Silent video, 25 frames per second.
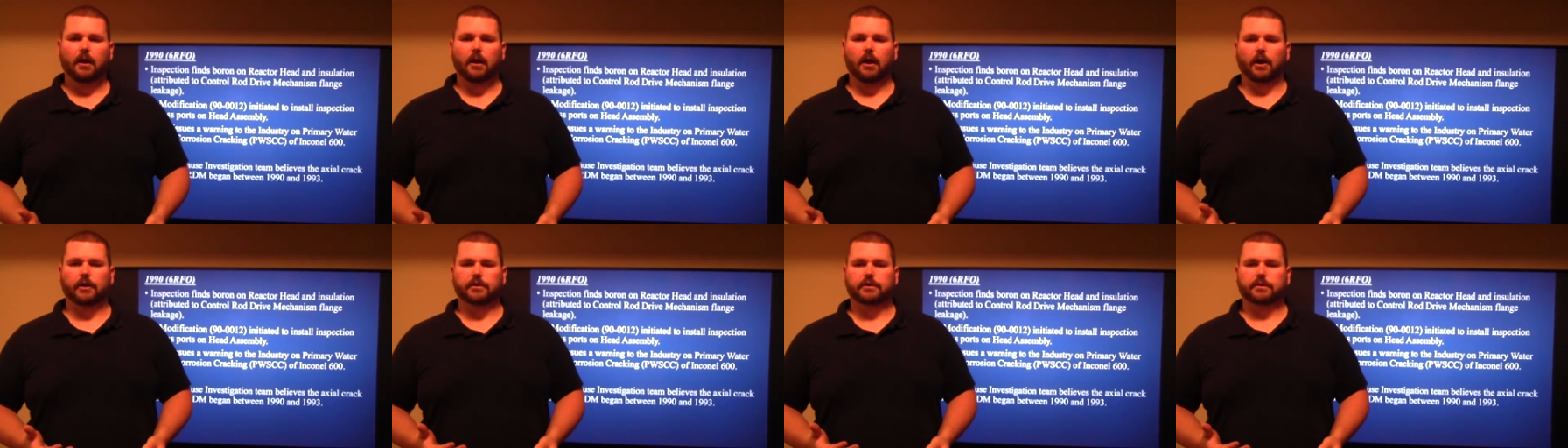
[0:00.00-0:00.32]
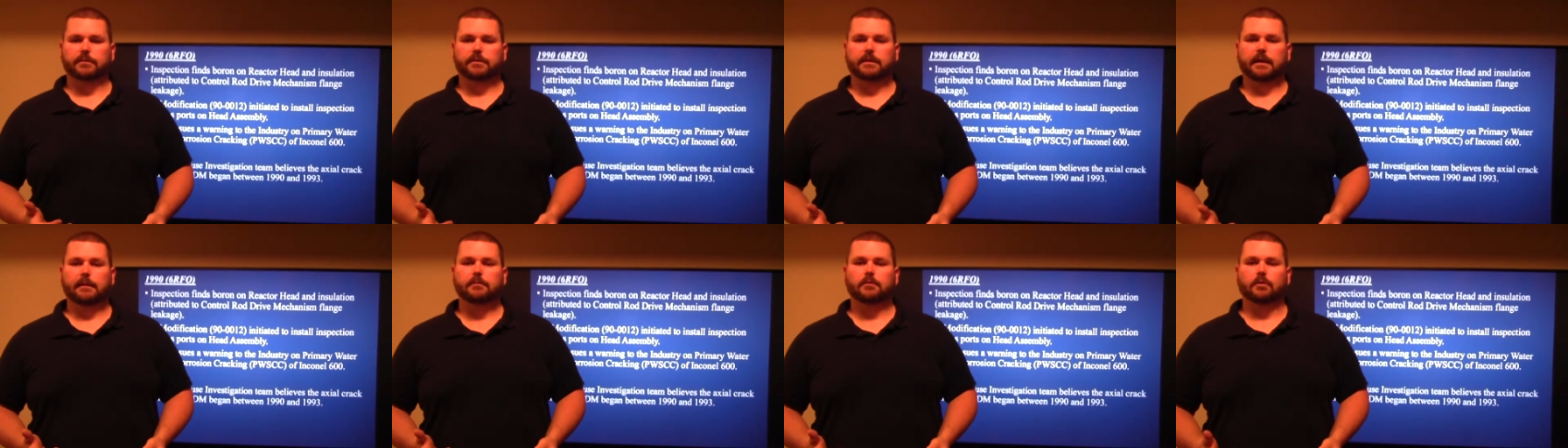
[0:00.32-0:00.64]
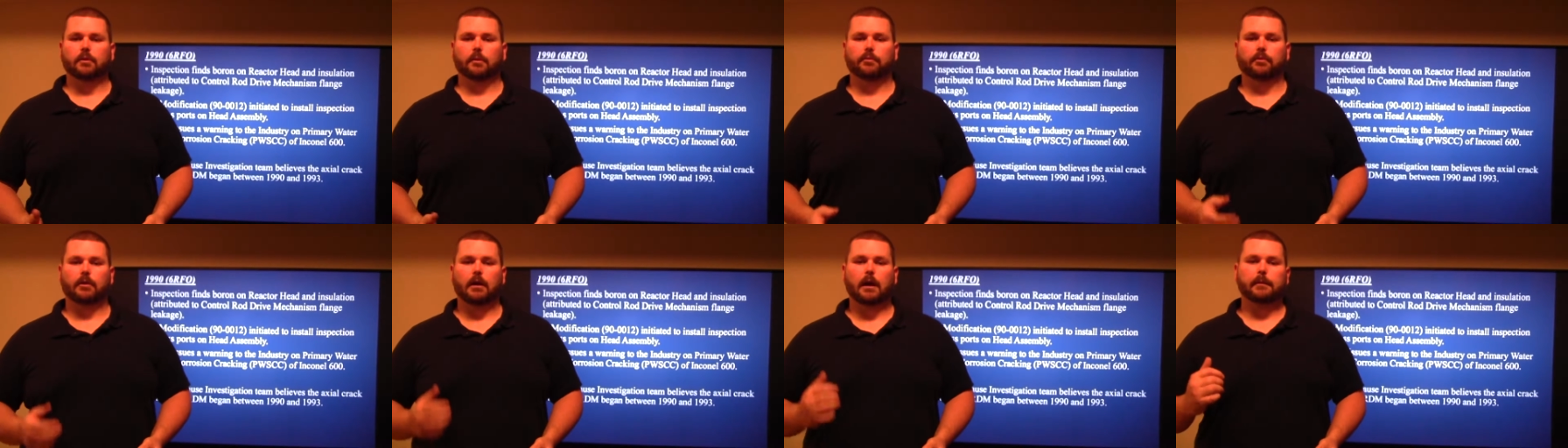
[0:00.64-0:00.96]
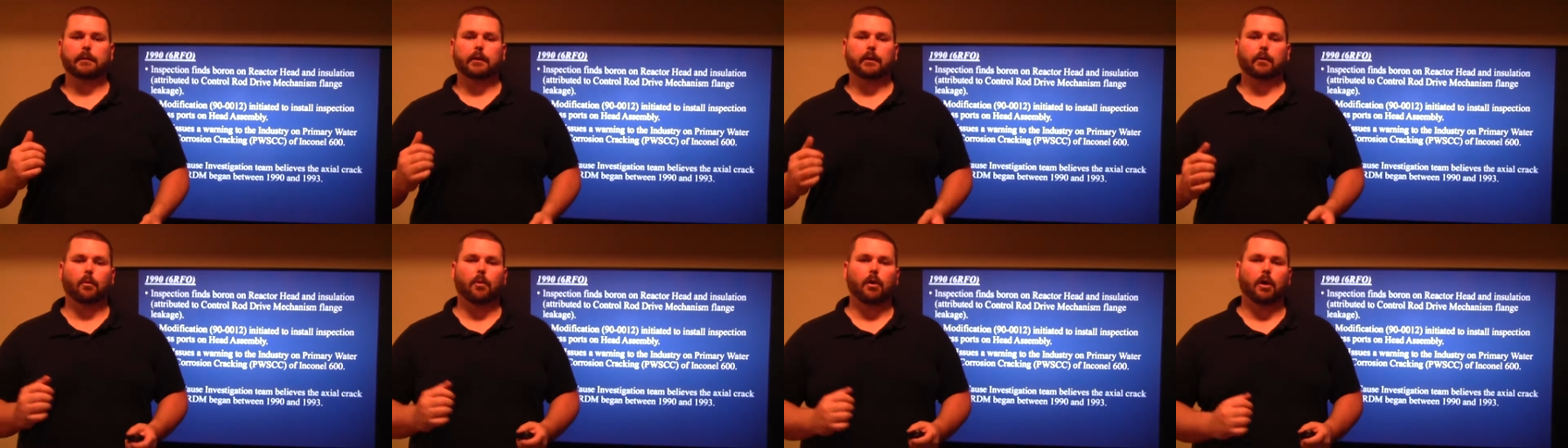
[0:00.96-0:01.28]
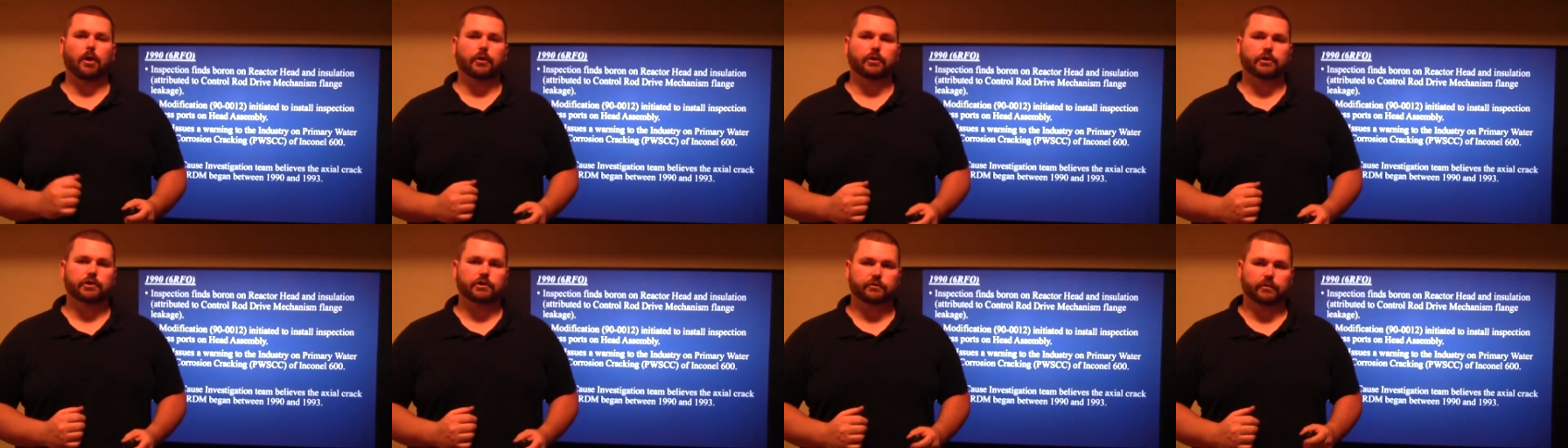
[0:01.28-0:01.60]
are susceptible to primary
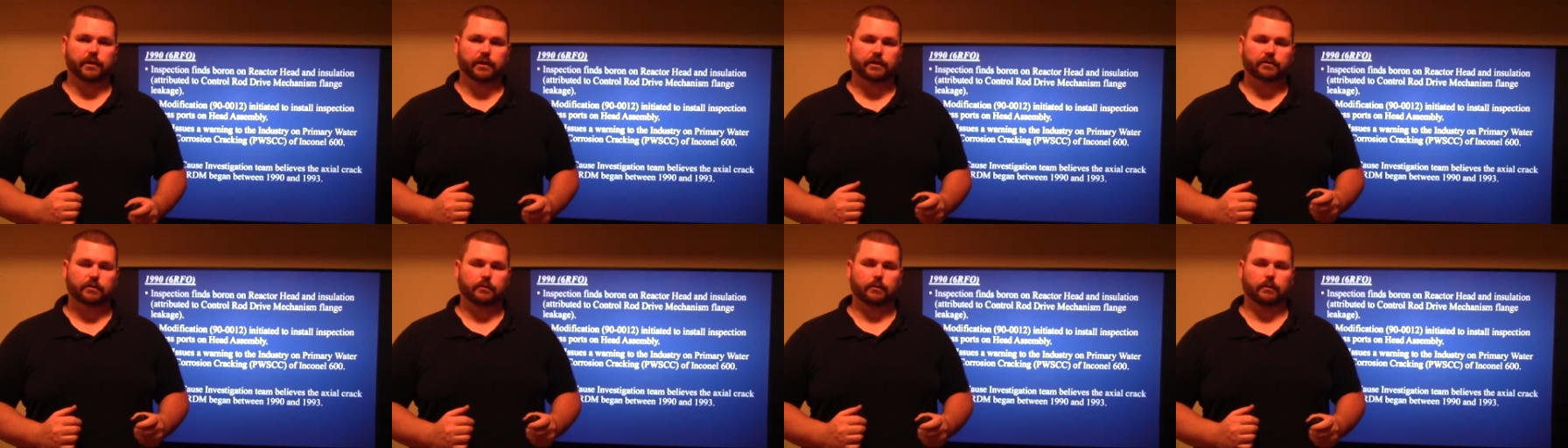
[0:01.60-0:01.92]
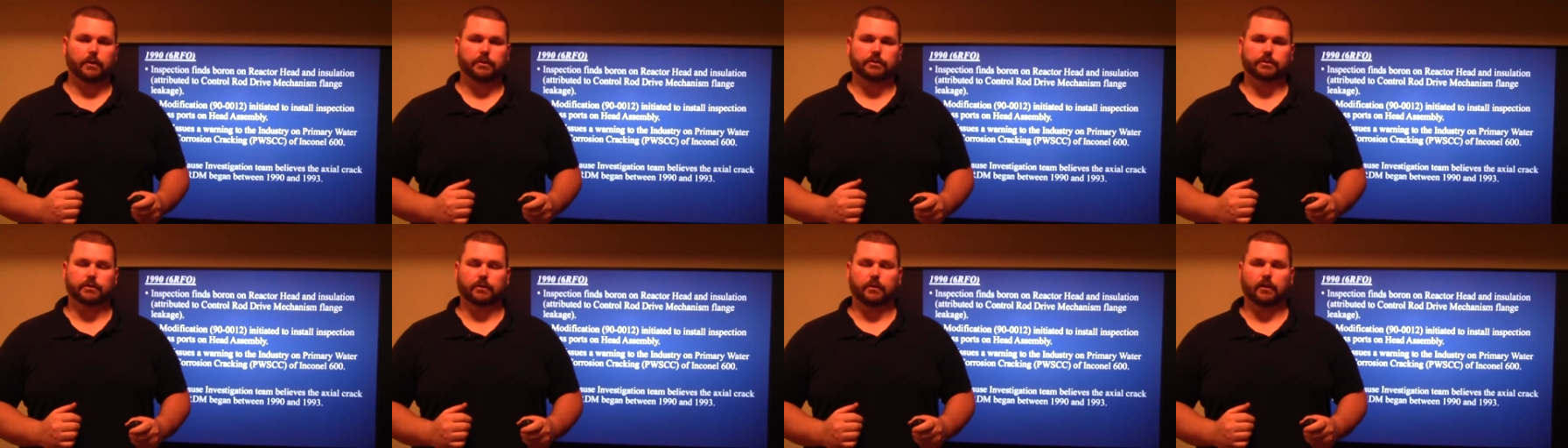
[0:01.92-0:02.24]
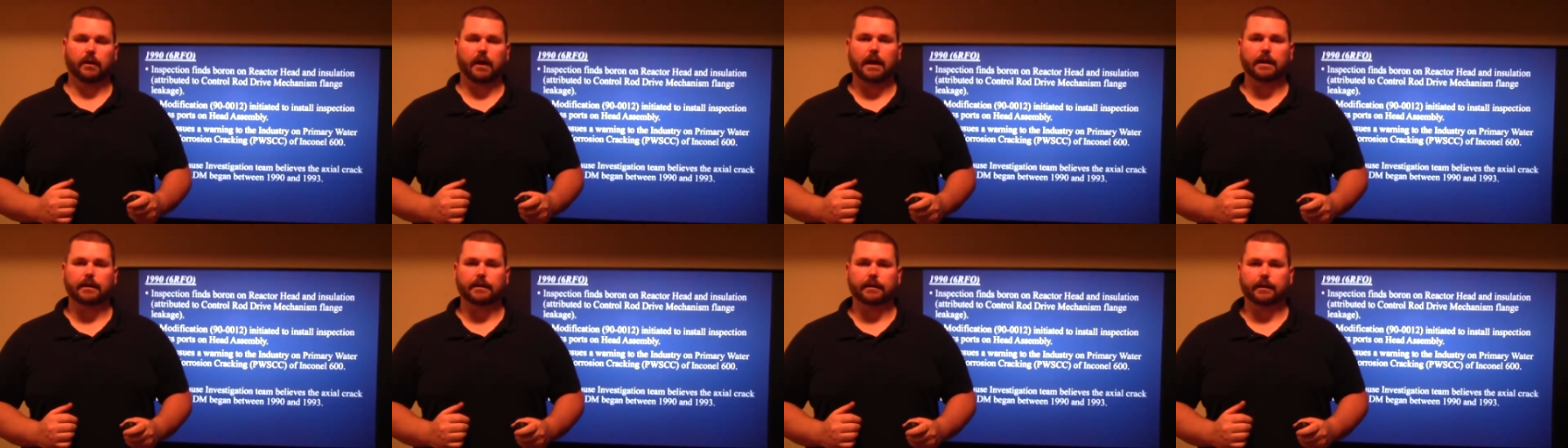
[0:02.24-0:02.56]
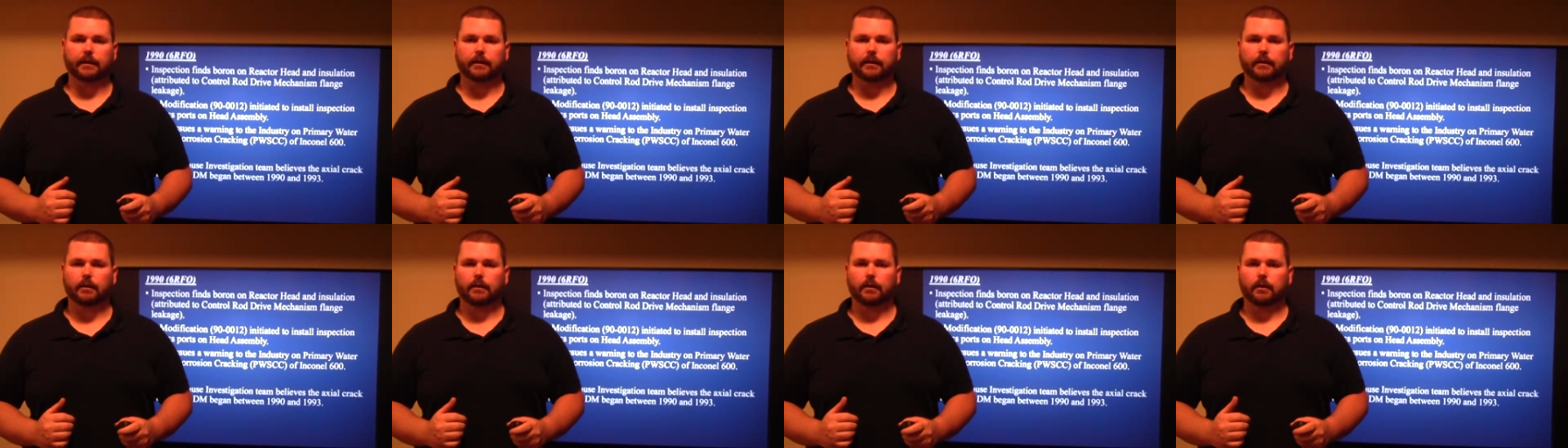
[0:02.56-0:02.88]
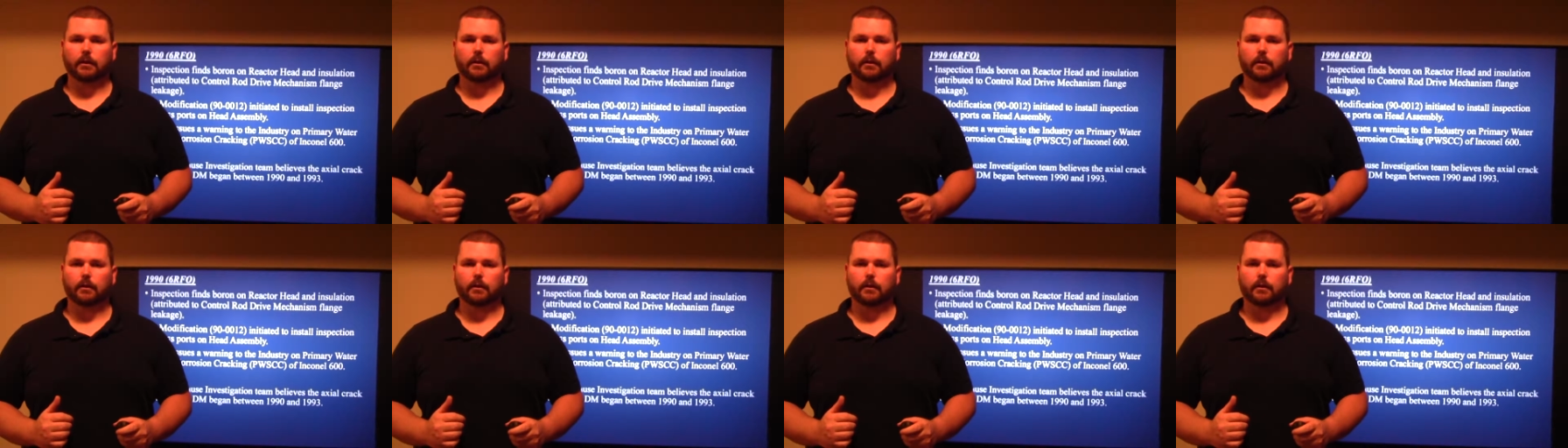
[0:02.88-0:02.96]
water stress corrosion cracking,